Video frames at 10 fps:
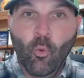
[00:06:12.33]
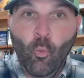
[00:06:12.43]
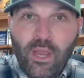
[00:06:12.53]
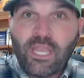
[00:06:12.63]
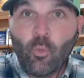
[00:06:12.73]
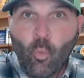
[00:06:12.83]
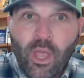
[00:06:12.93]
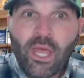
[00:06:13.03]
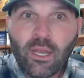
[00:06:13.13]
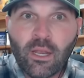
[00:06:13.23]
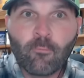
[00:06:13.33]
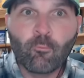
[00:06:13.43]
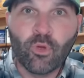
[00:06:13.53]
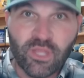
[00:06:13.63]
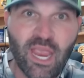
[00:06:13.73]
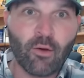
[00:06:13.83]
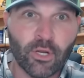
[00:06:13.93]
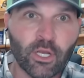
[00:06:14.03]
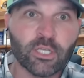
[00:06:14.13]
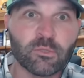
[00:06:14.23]
We can win with
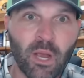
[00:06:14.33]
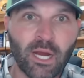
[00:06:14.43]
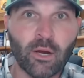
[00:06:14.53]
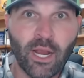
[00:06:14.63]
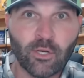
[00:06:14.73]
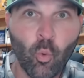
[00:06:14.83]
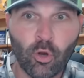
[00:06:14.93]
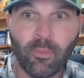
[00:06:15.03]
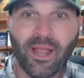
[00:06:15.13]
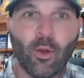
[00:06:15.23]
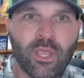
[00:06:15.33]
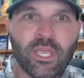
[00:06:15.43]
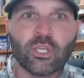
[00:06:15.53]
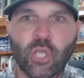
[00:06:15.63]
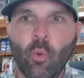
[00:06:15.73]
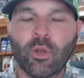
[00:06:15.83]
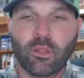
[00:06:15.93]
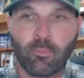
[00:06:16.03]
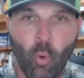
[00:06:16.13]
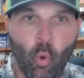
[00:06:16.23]
Garrett Nussmeier at quarterback. We can go into
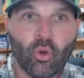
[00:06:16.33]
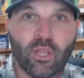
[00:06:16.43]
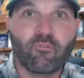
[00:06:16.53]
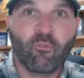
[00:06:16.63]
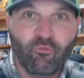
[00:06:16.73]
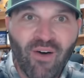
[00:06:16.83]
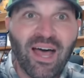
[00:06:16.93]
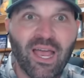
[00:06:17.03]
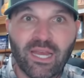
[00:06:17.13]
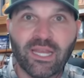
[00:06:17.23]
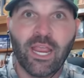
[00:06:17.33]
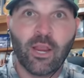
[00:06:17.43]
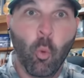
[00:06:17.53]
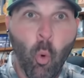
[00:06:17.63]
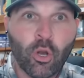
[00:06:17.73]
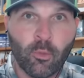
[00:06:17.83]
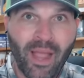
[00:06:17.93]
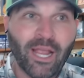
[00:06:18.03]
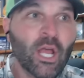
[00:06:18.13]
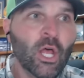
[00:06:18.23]
the portal and find a
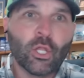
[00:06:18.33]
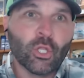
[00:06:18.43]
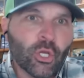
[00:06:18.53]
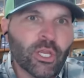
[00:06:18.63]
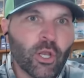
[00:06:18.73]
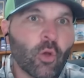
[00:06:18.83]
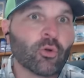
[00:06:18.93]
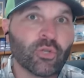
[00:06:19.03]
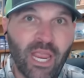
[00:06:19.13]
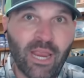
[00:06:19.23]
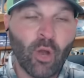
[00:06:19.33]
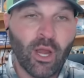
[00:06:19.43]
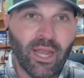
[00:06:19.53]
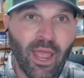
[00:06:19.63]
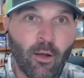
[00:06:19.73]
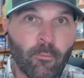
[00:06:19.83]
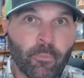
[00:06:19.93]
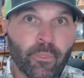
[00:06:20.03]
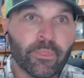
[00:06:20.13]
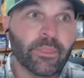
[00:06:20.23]
quarterback. Look at Notre Dame right now.
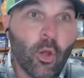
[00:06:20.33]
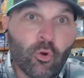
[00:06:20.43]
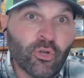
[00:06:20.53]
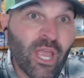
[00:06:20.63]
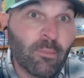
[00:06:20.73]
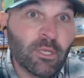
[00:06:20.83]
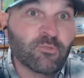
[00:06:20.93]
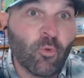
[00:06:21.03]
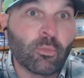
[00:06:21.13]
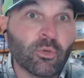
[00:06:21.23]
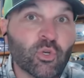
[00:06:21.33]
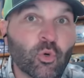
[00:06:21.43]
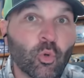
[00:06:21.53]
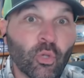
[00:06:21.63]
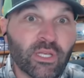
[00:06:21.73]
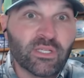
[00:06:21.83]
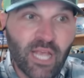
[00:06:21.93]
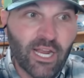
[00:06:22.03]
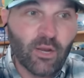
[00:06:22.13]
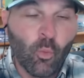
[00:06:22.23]
Notre Dame, his former school, is
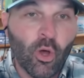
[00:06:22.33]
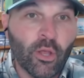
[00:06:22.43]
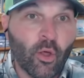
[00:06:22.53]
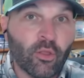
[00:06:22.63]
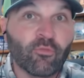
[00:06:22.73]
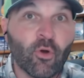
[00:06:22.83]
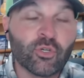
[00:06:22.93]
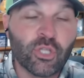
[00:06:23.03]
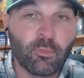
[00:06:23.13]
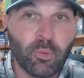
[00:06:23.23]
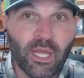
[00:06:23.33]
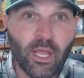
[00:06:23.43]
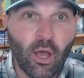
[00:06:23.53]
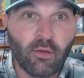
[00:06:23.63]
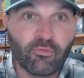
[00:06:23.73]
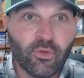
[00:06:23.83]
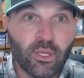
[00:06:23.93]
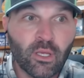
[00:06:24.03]
10-1 on the verge of the playoff